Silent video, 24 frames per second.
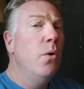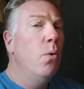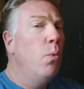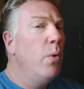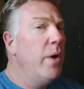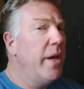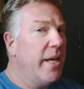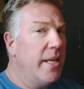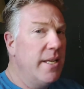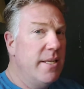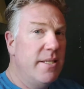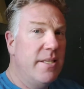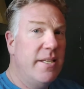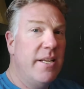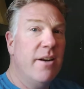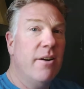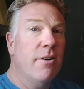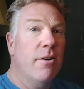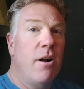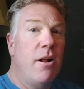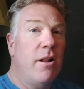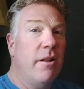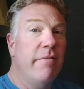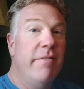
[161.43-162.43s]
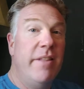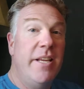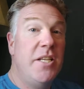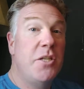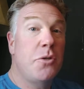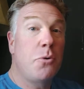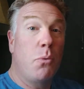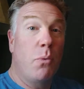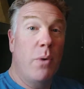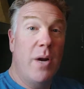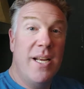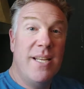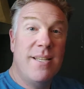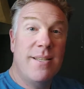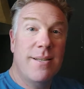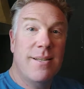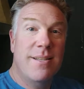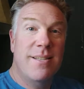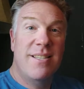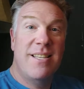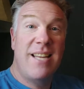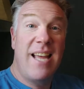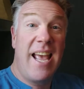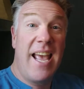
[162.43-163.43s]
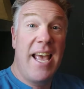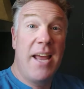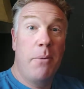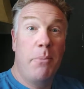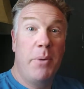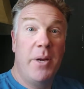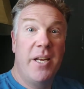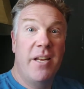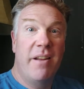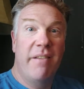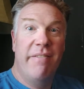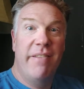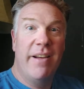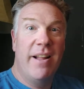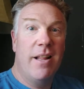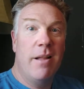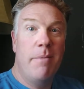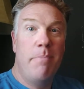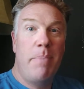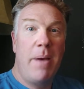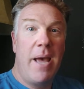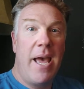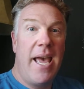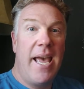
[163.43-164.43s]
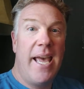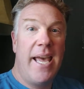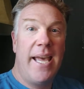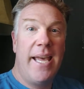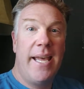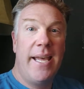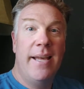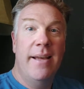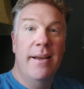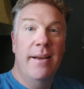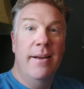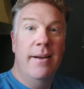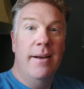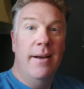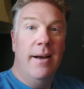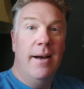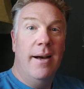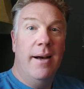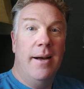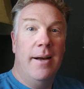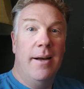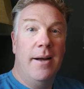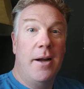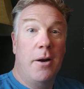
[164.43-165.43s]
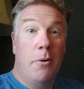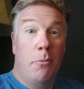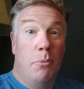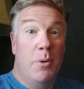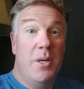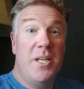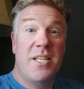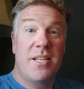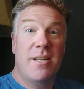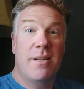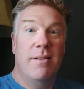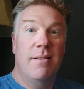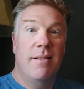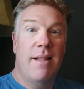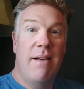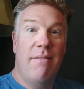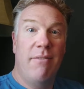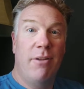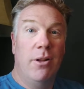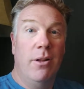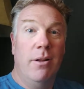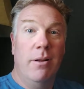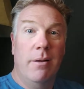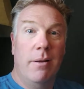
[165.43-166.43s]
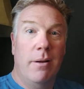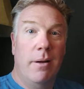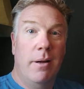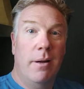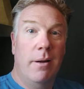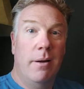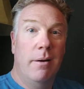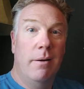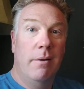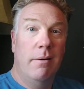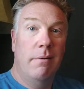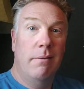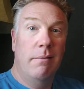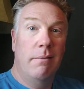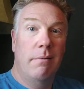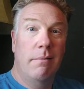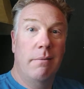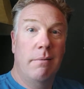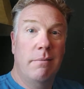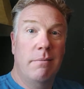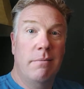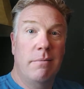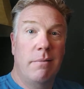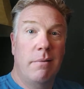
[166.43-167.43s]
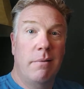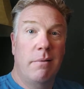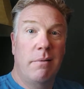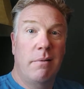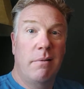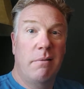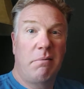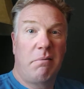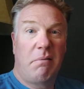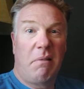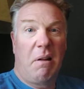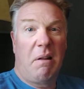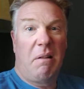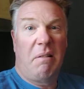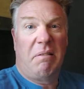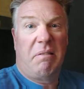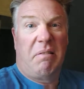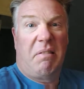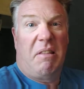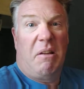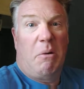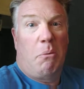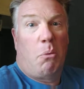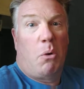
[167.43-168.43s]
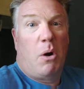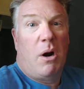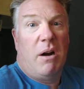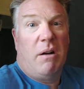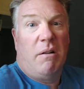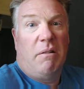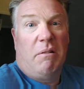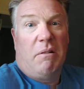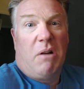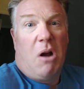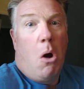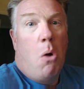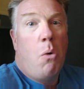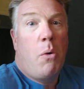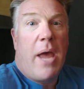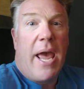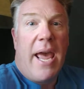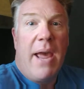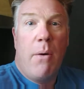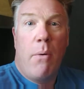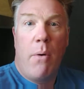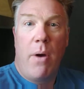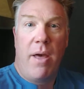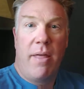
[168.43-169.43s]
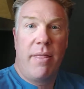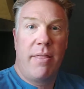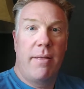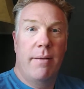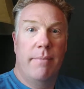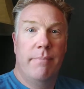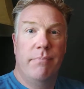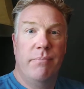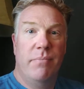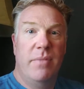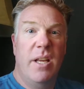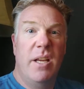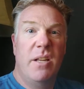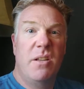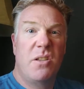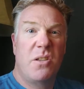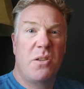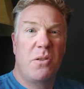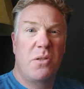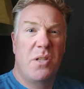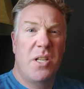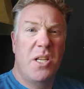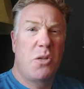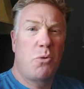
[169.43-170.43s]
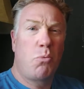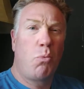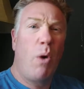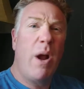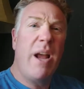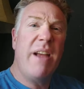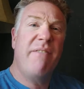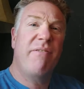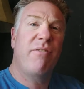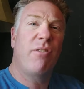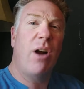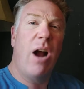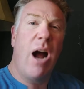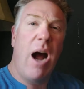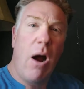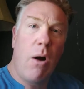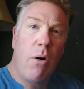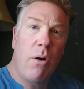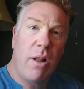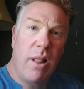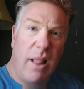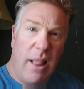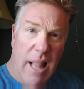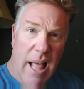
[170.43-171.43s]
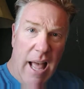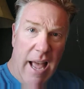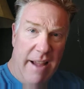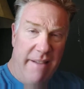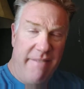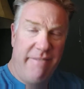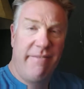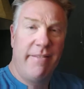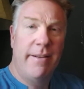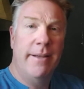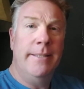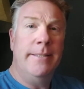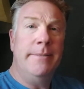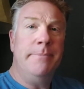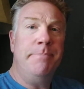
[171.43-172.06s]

we consider all of these risks and we develop a, uh, a risk level, uh, that we're okay with, that's that's right for our life.